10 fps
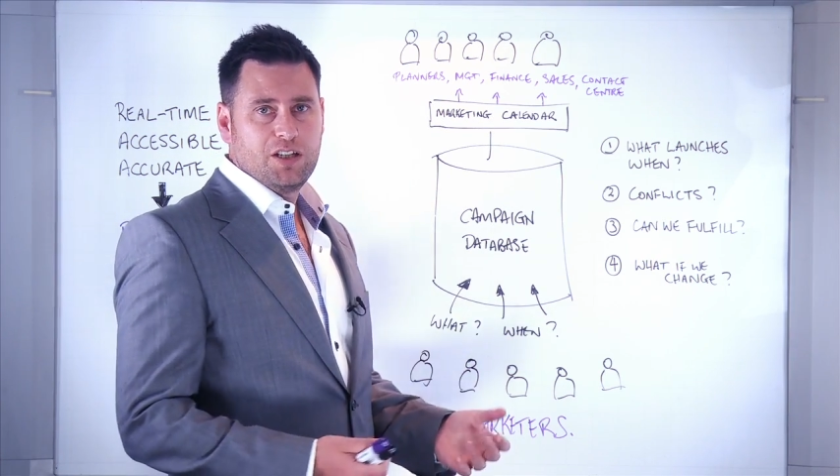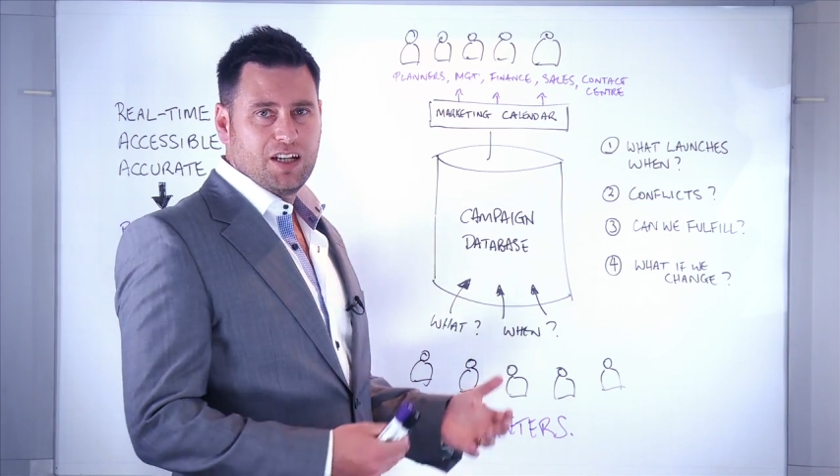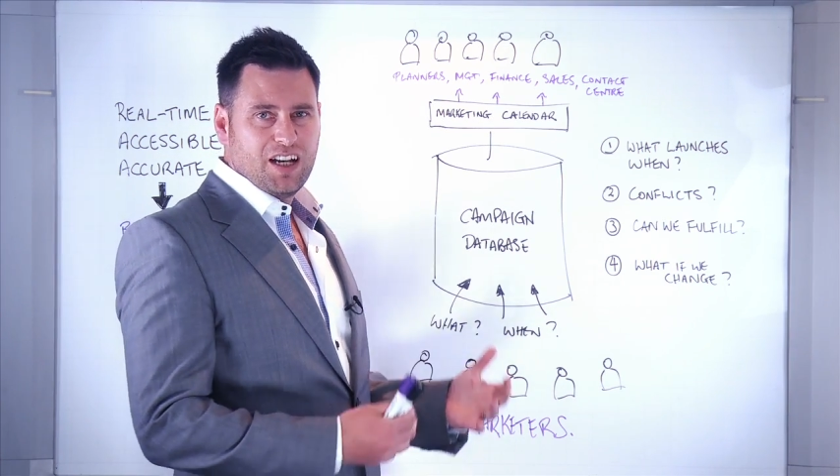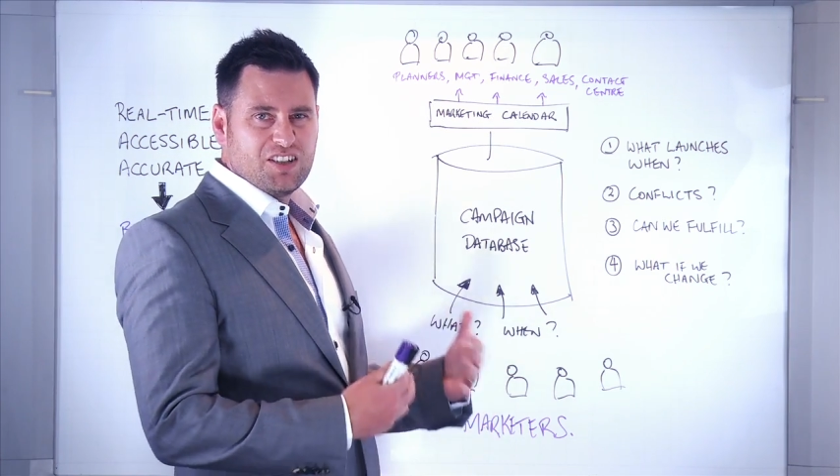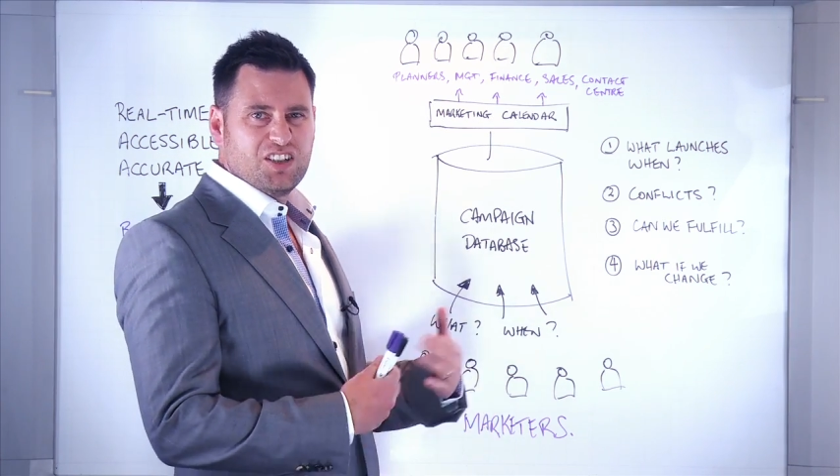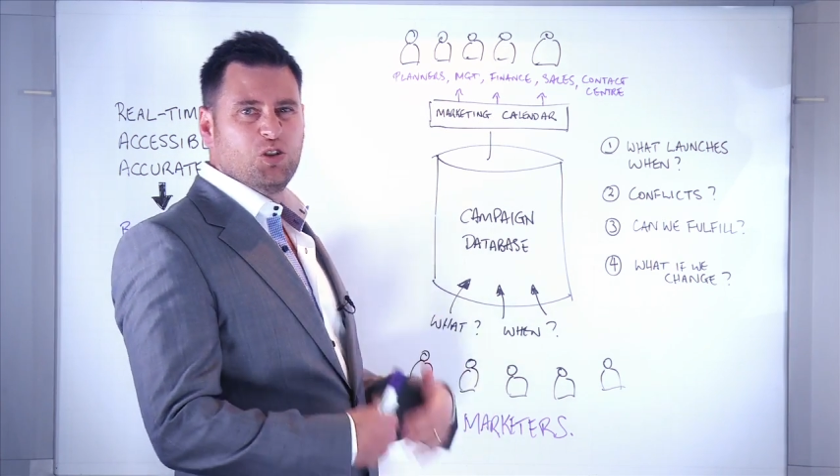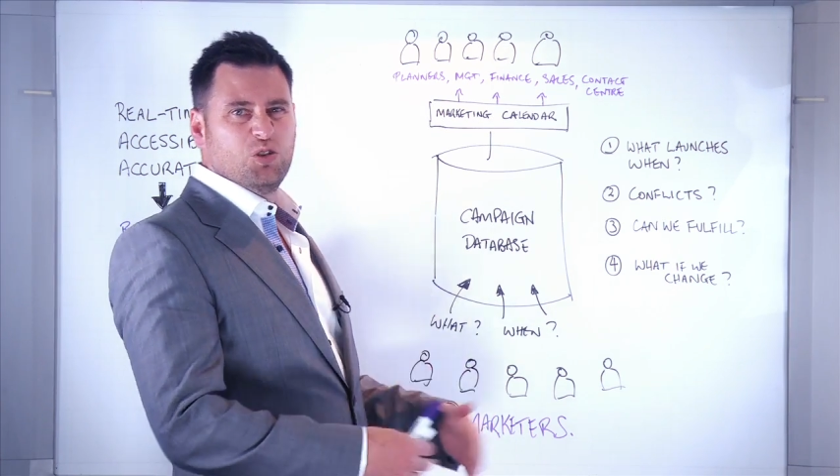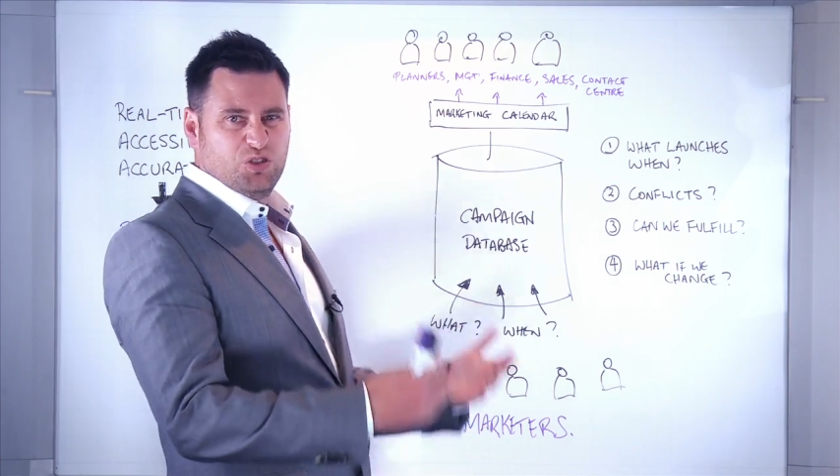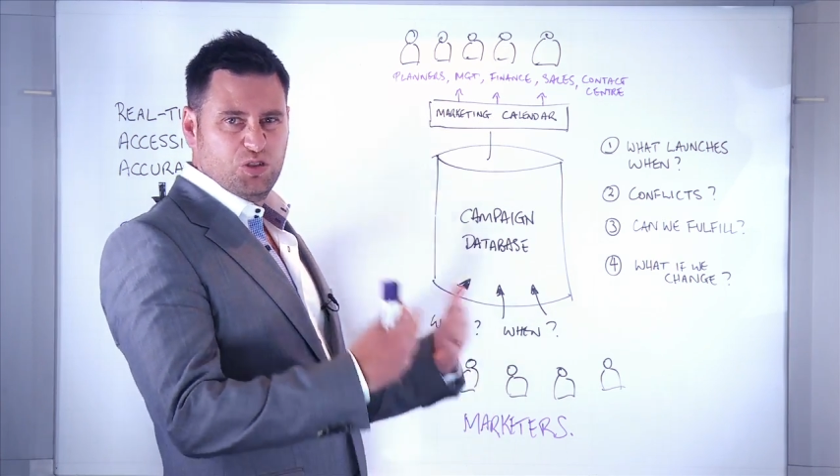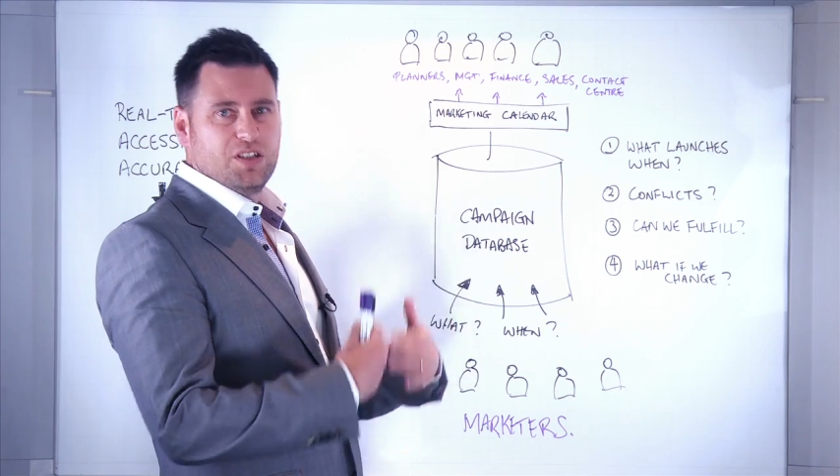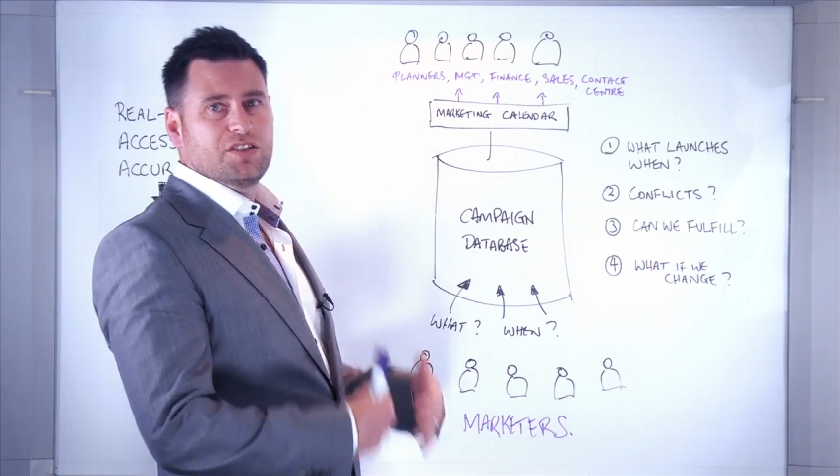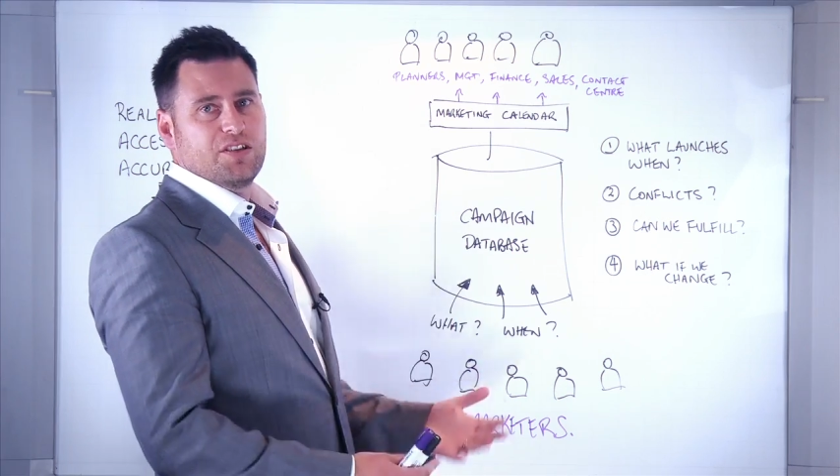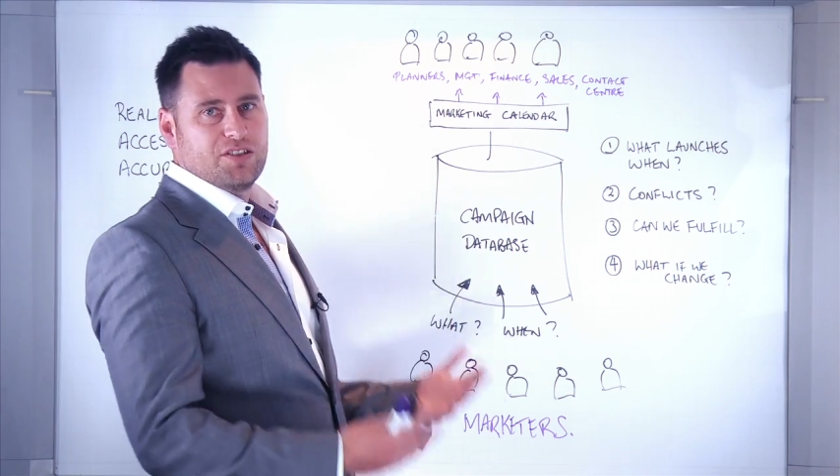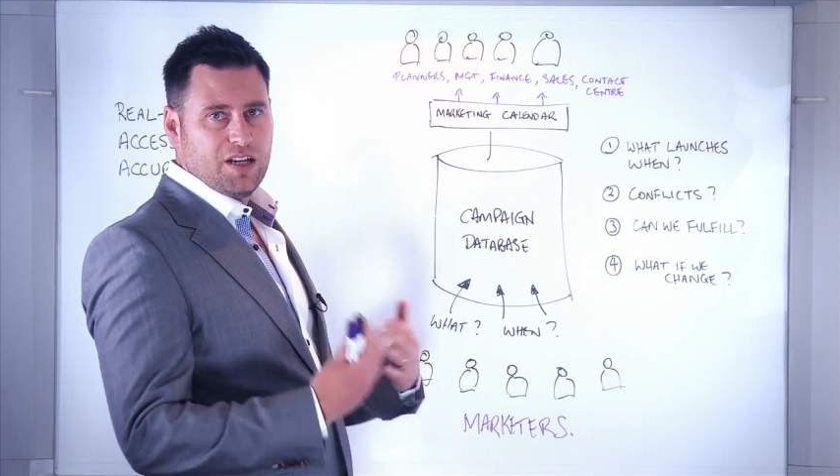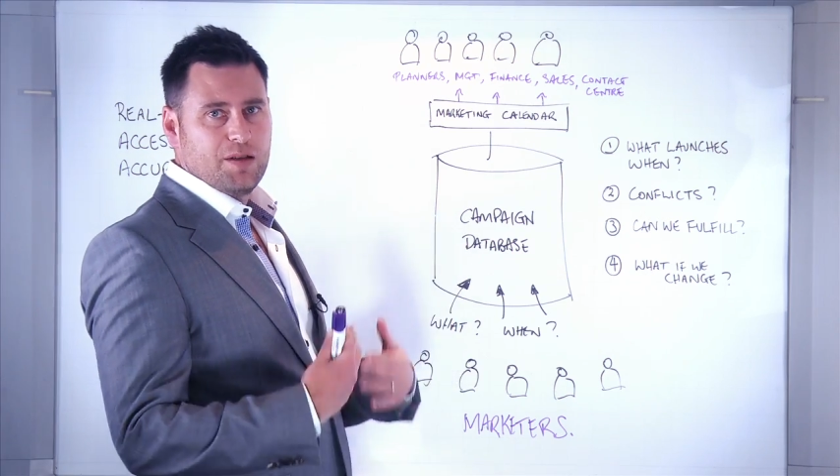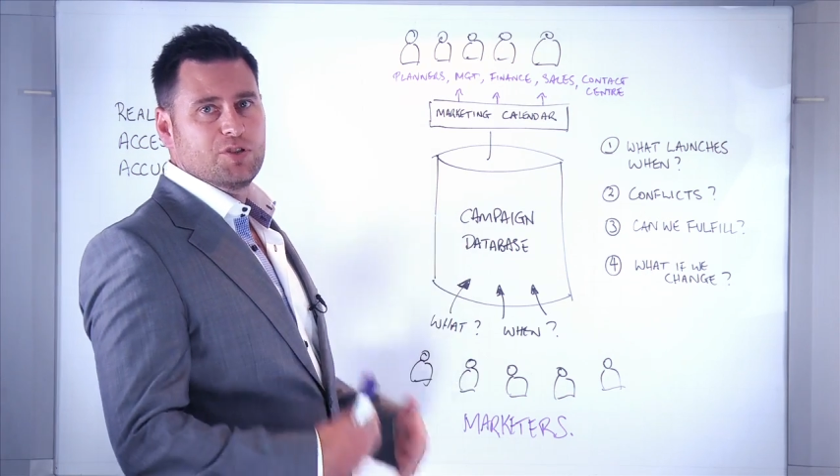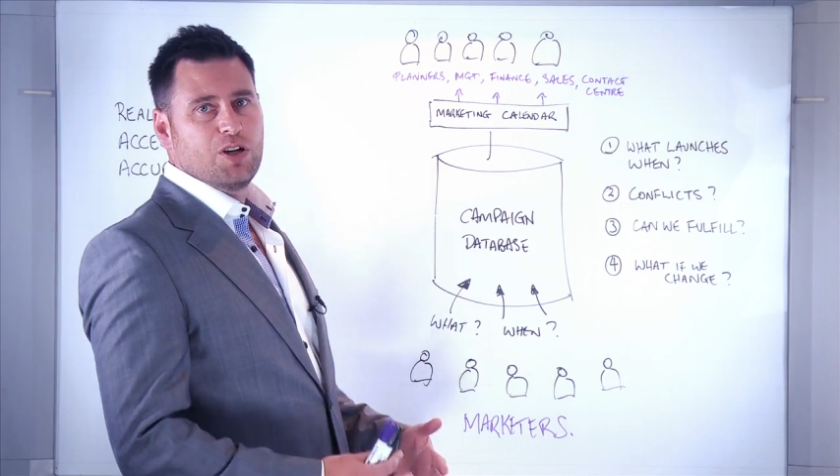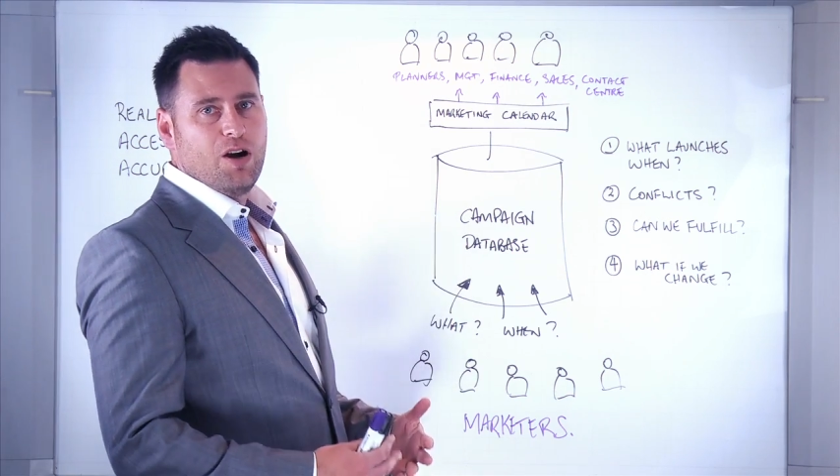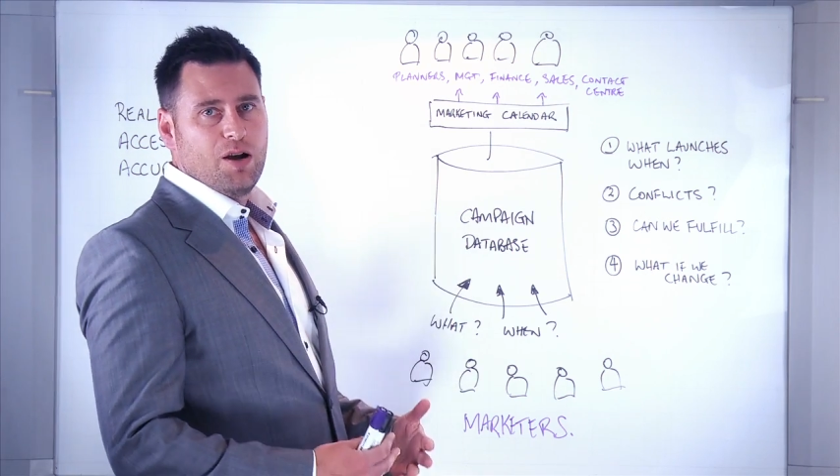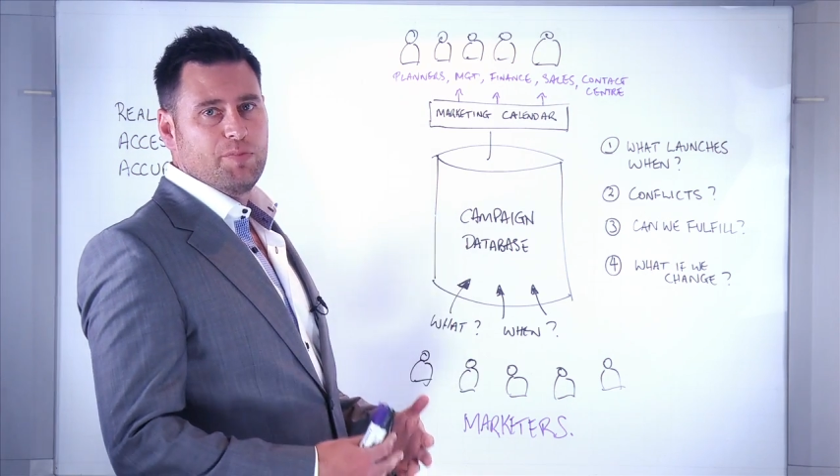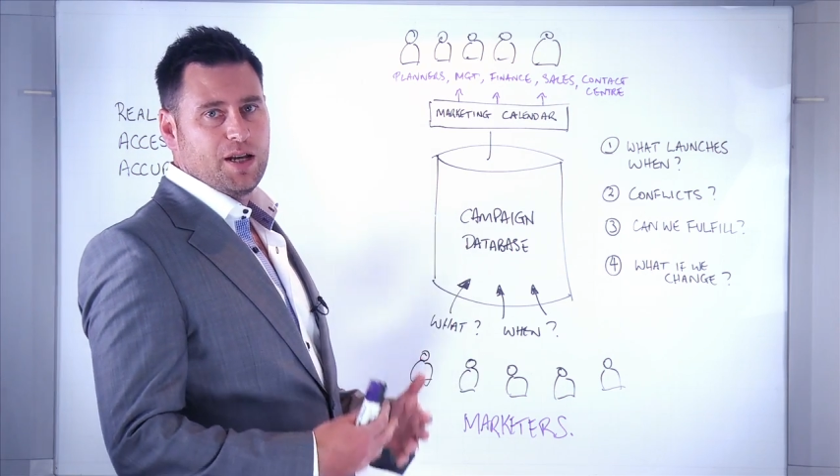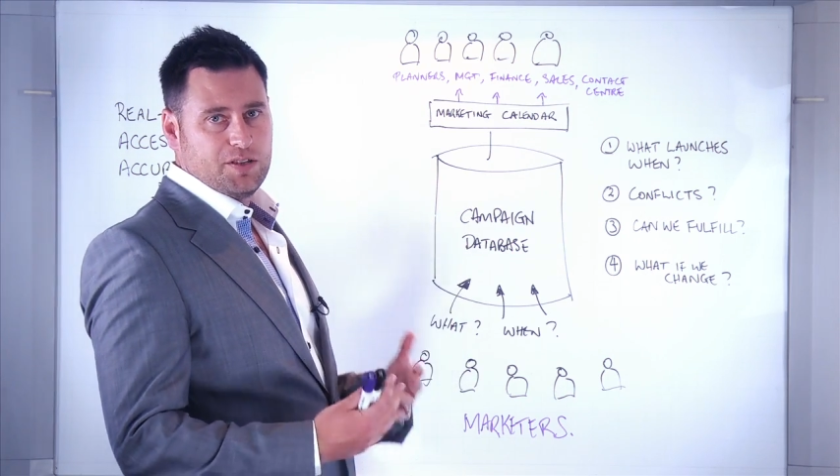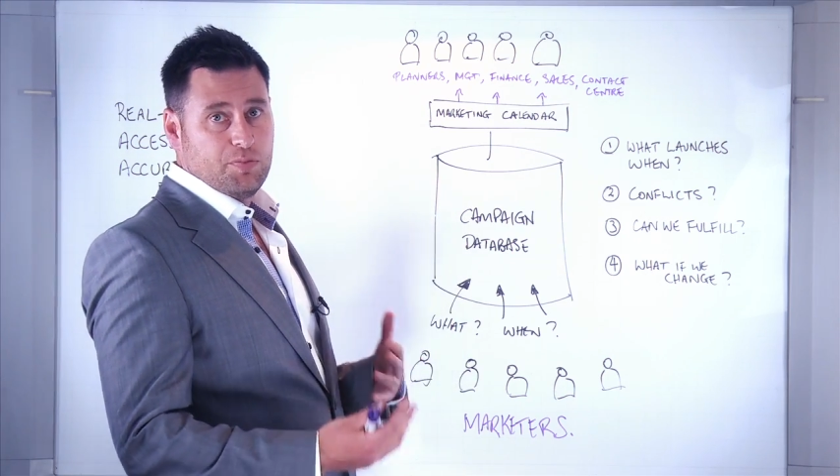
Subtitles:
you can actually all do this at the same time based